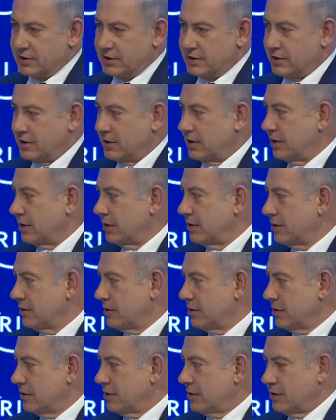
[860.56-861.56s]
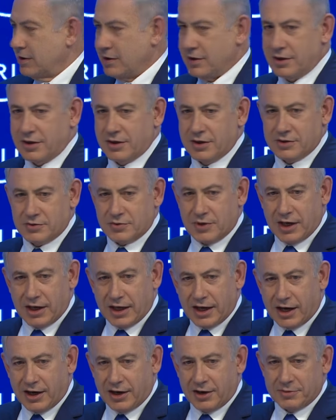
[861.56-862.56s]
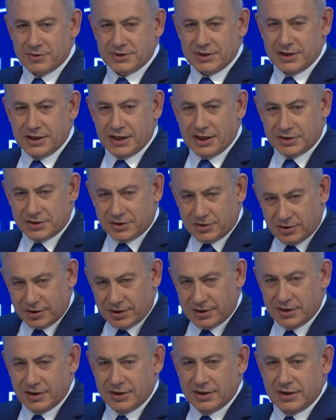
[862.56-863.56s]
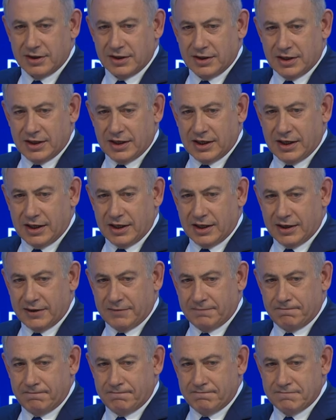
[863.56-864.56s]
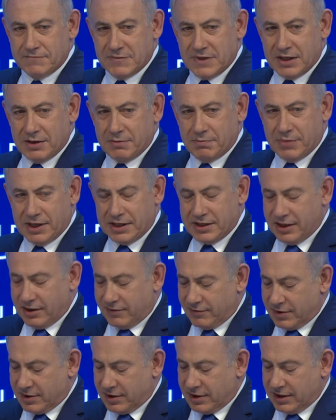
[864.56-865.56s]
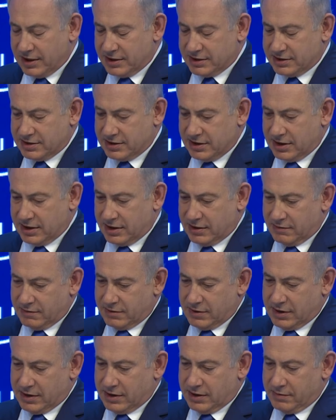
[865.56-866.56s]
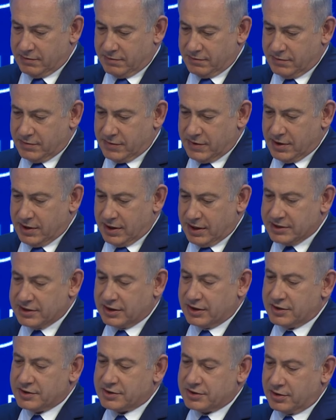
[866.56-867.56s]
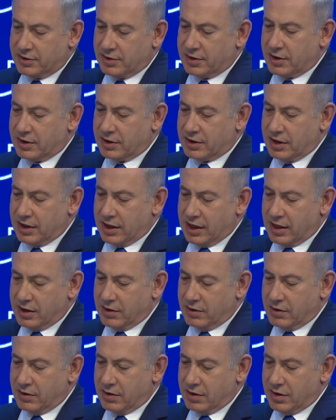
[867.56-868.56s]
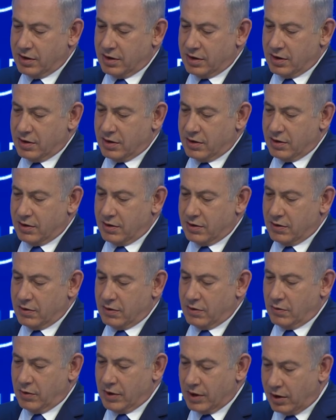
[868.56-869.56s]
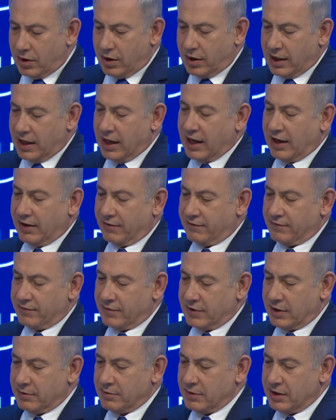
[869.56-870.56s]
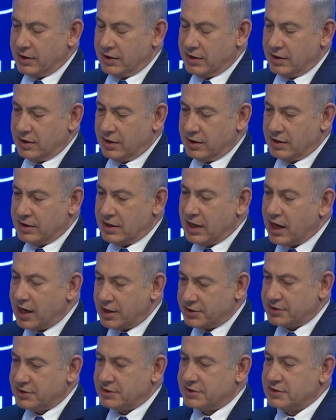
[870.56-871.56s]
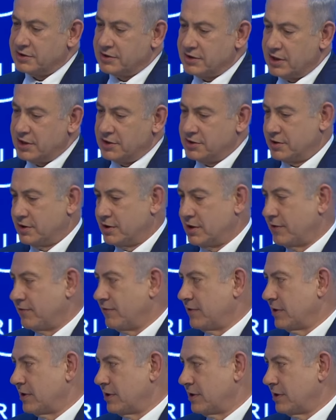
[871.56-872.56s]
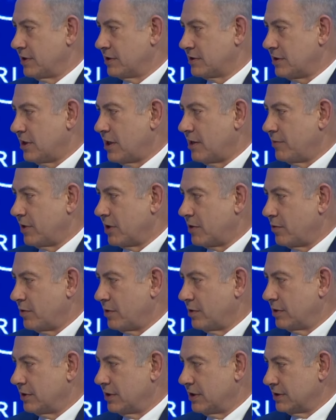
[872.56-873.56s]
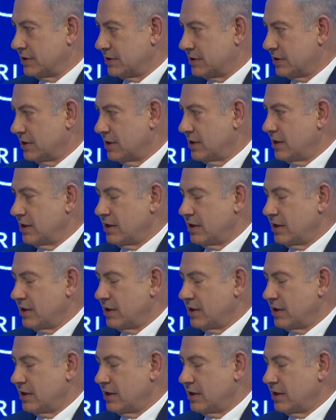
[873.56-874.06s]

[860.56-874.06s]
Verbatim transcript: than uh, uh, Israeli Arabs, and that's good. Uh, but nevertheless, uh, uh, it's a concern that we all have. I mean, the Daeshization of the Islamic world is